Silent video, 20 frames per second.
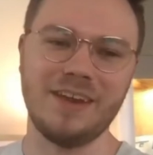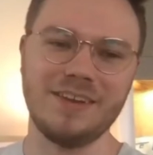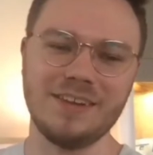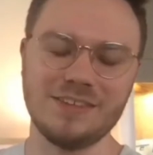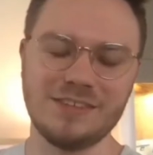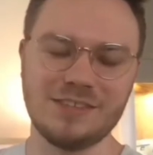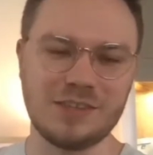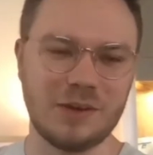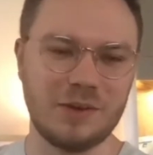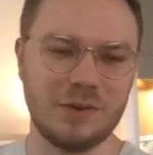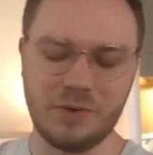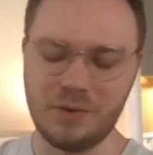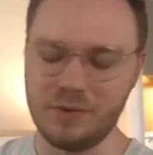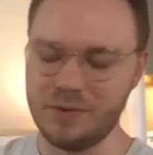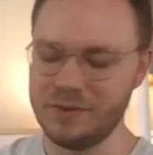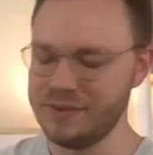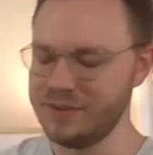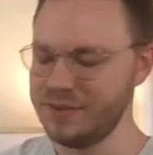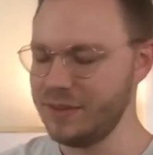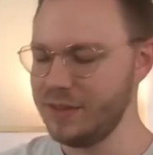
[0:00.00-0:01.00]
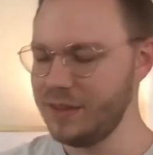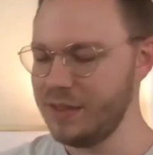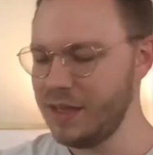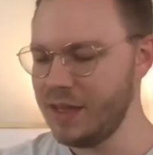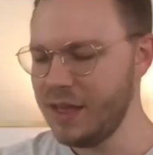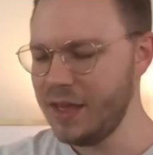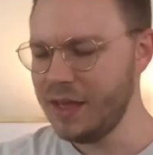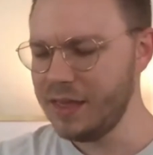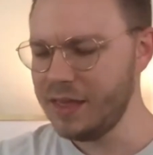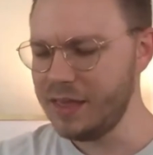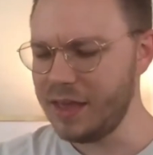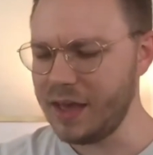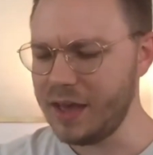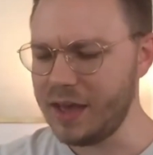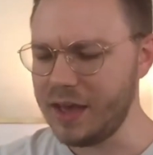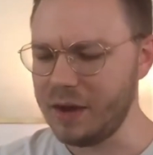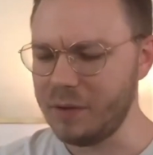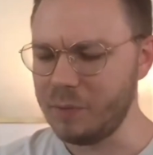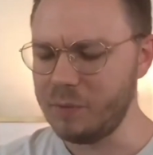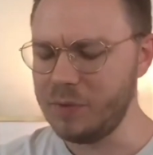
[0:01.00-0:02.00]
So yeah, yeah,
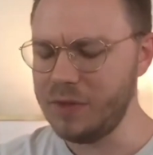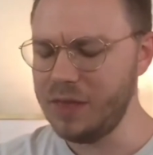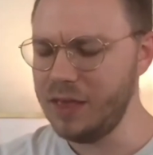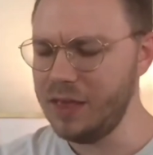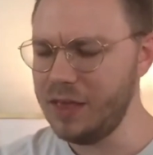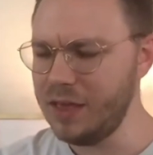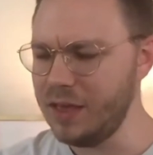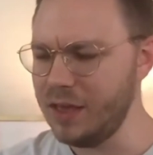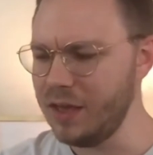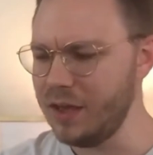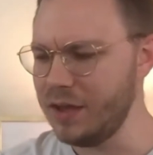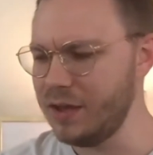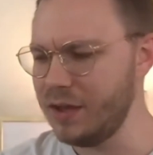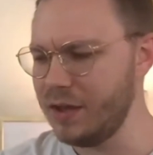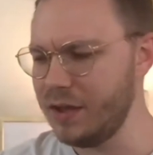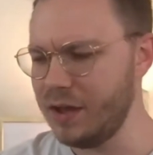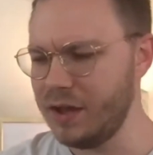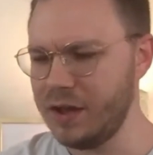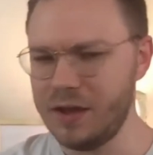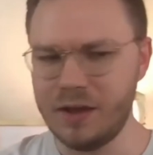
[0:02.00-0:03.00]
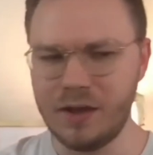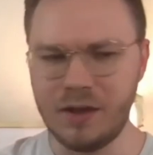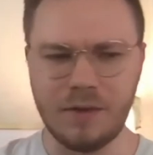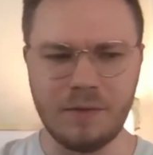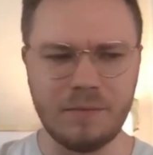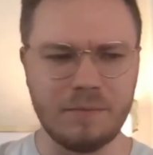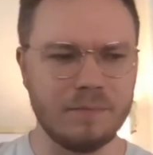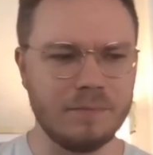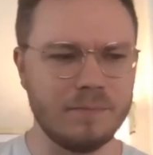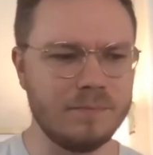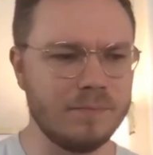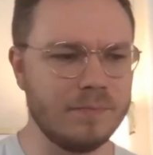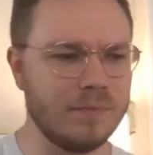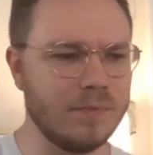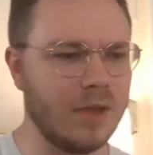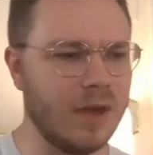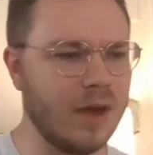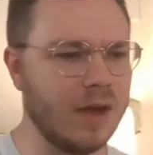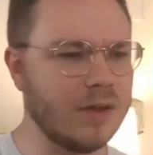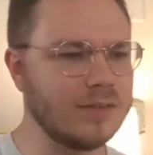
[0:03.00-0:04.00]
yeah. We um,
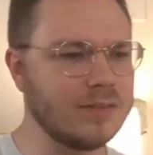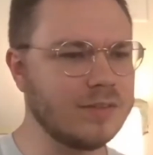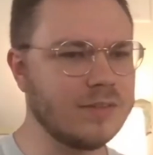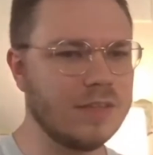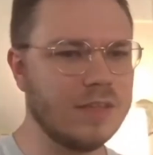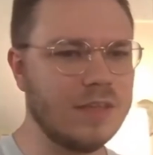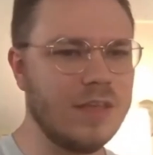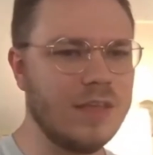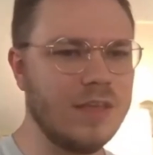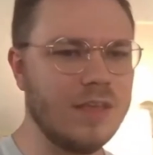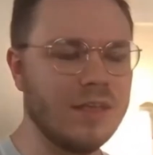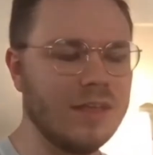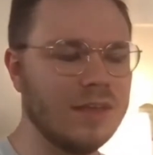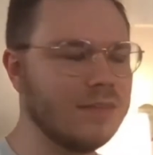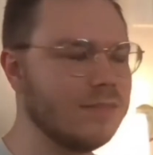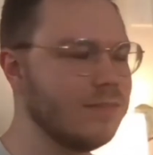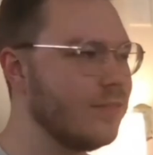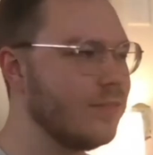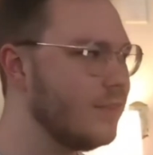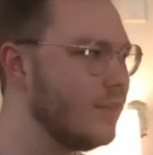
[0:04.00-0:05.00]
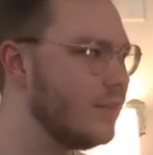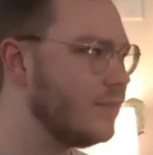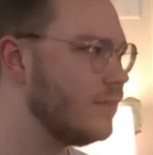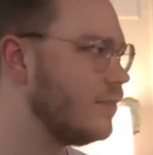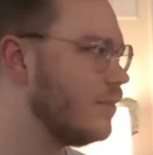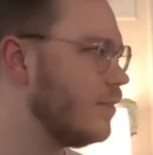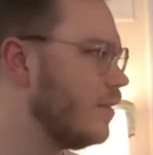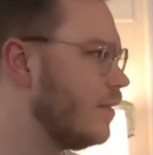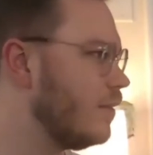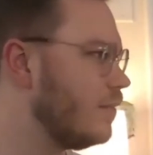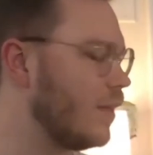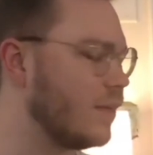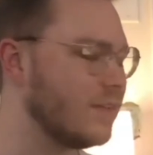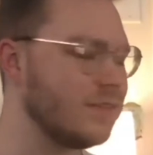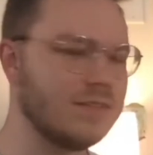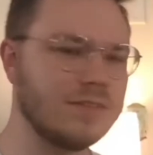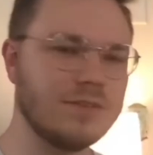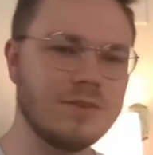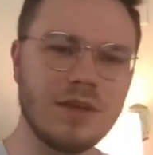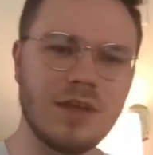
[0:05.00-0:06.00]
honestly, that's
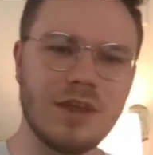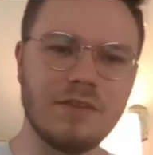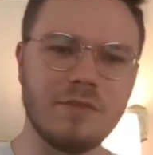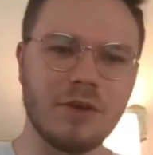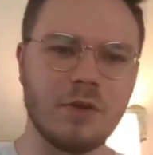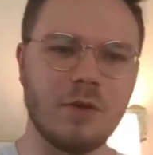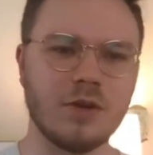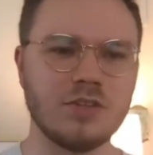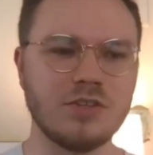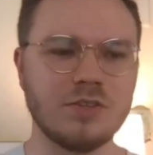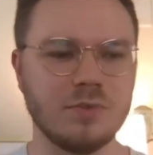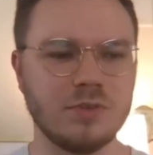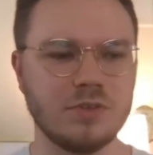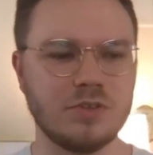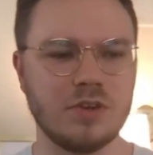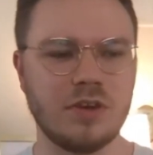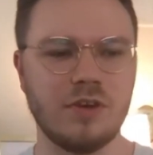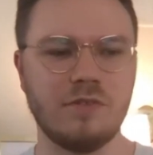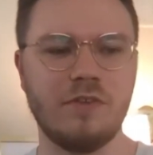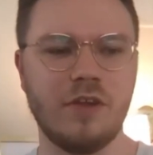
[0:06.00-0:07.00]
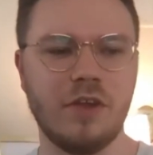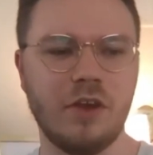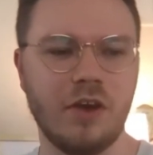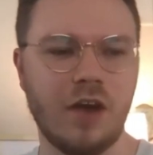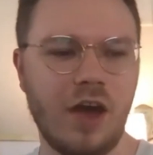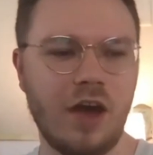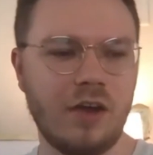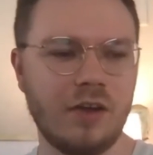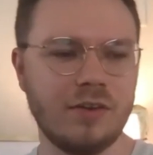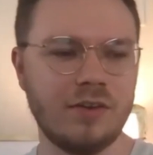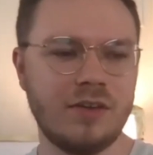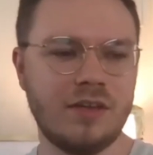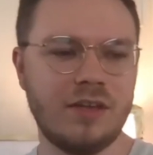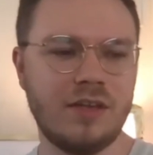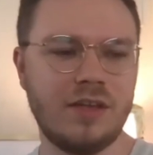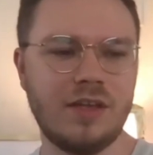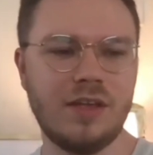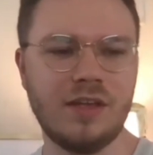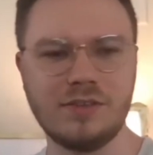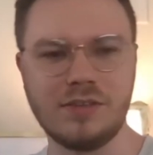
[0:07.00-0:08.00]
still kind of a question we're trying to figure out.
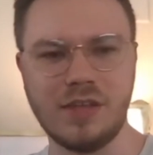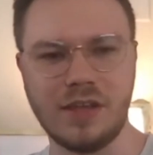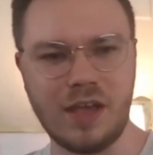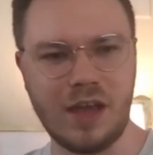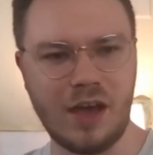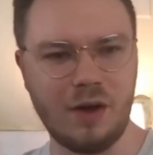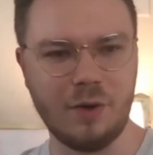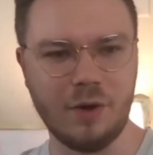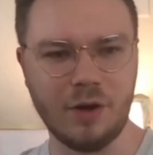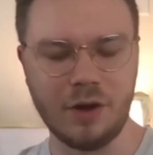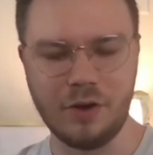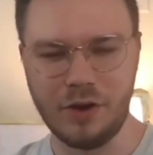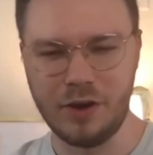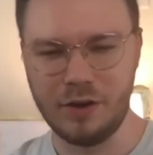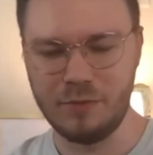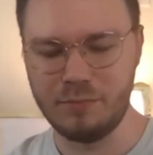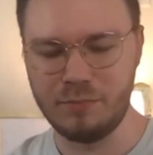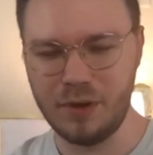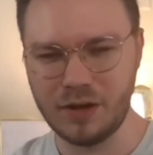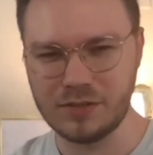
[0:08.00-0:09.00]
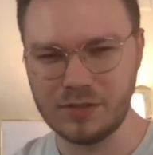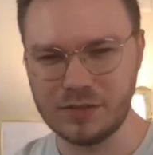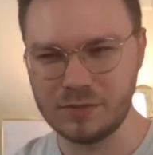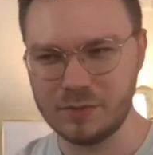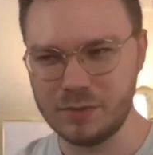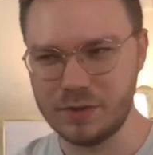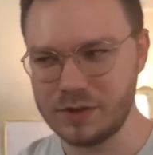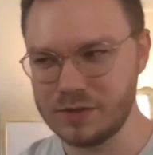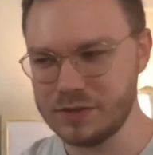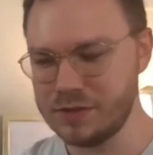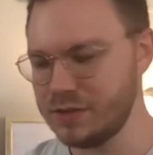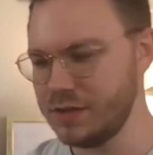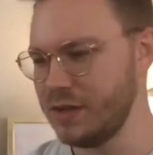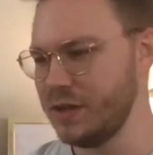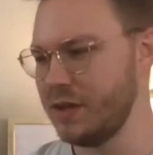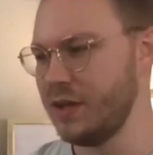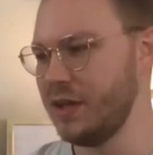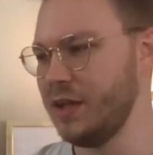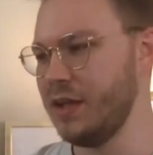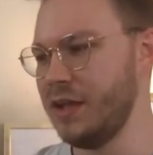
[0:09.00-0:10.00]
Is like how our creative process works.
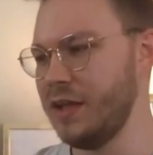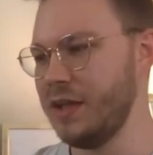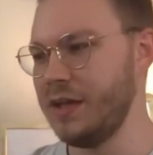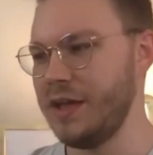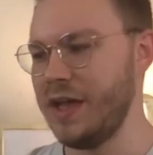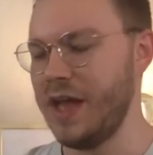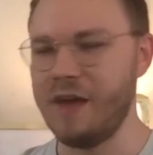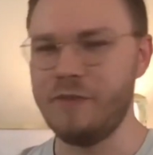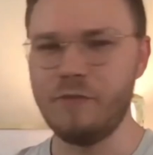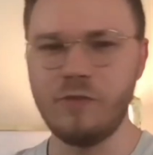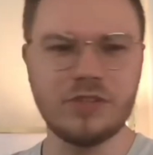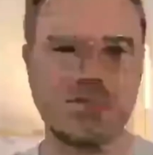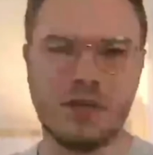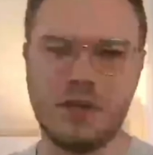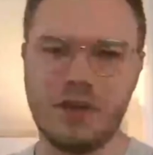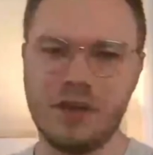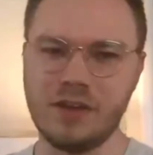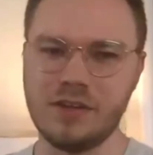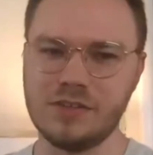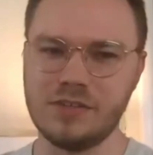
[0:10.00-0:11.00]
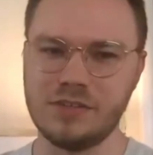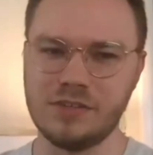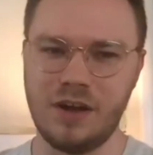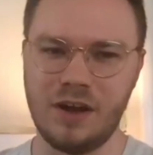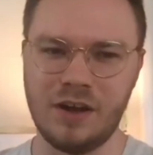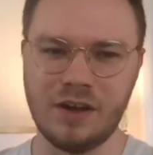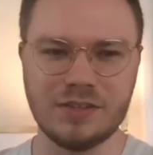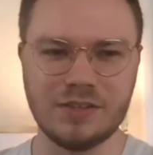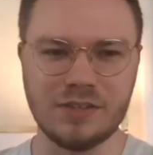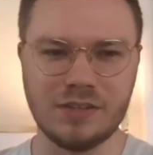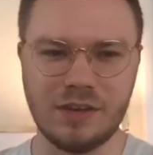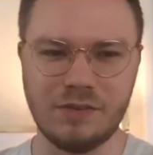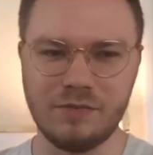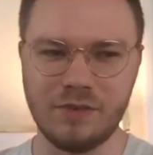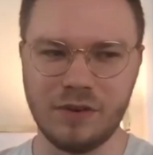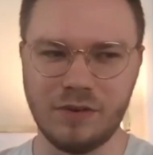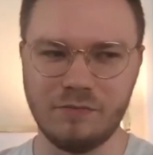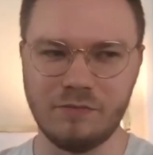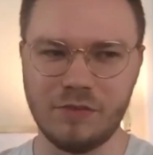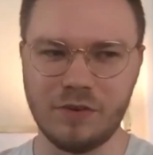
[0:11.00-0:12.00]
Every song is honestly
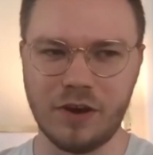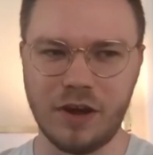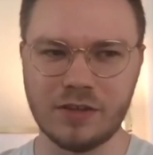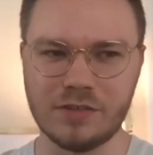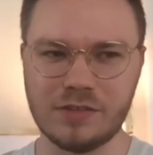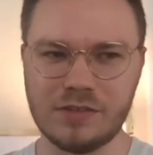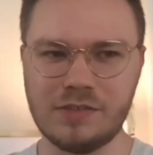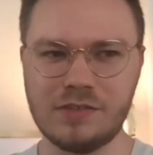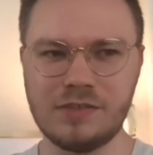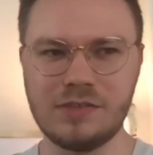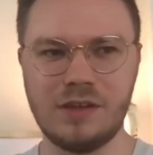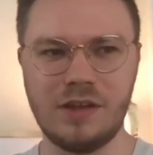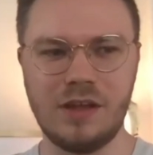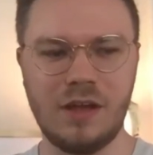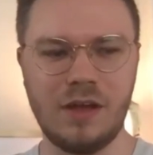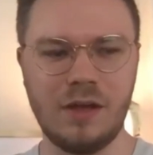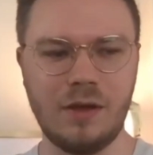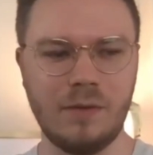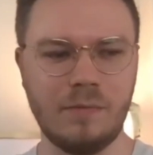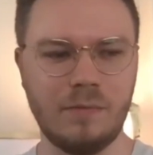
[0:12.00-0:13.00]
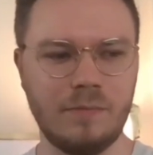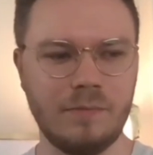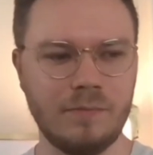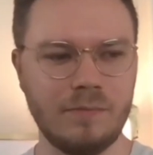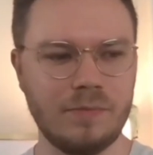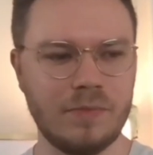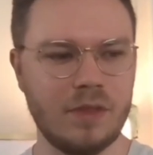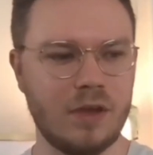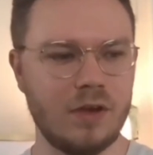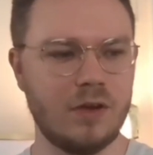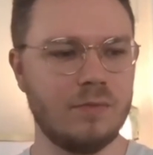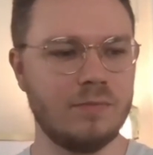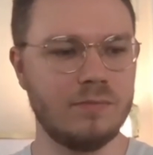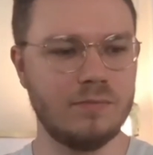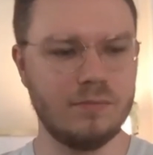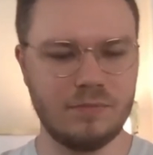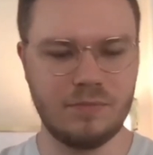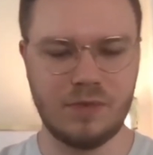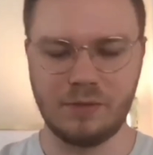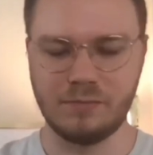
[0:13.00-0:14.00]
different for us. Um, oh,
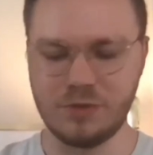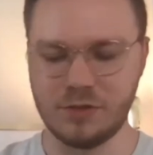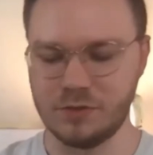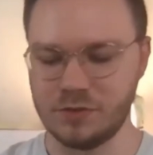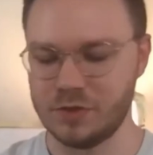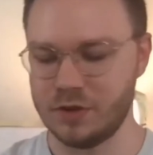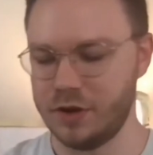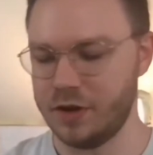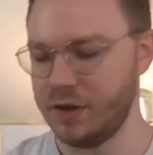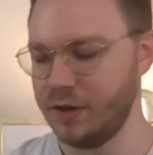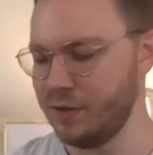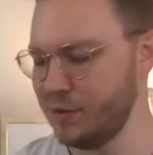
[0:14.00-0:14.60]
I'm so sorry.